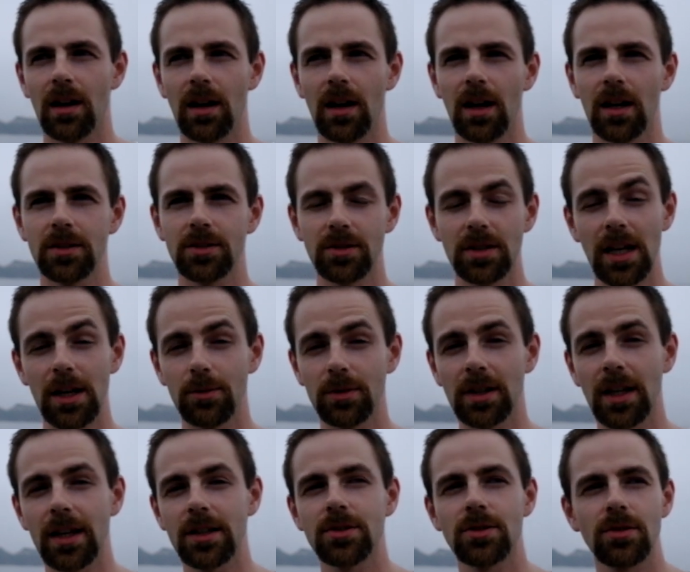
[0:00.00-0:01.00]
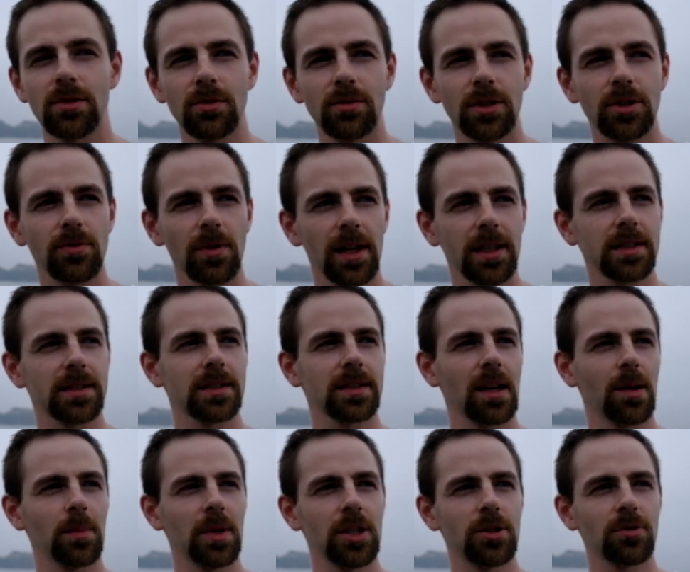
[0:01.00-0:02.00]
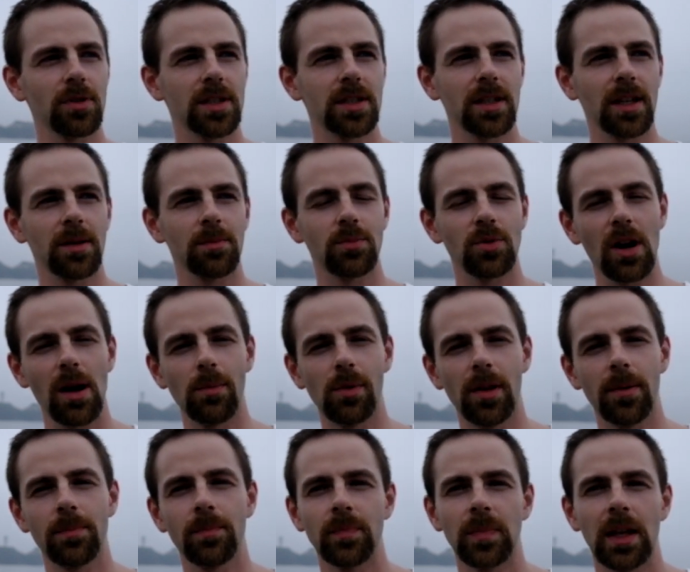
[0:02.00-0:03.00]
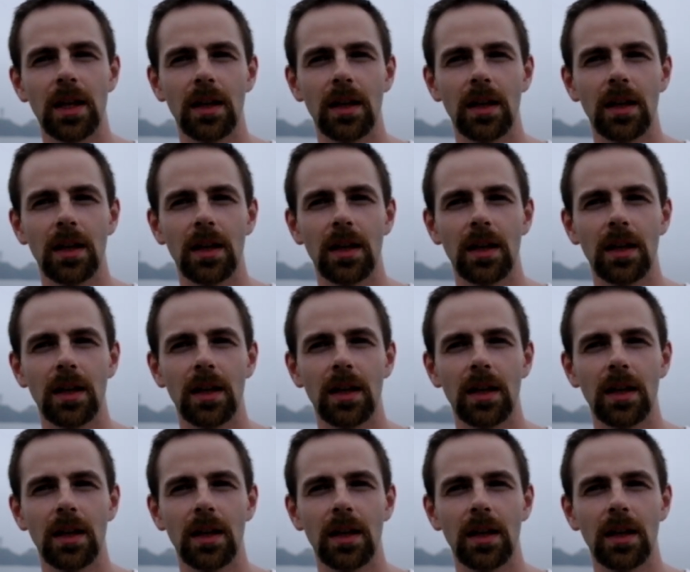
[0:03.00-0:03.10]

today I would like to address some interesting problem,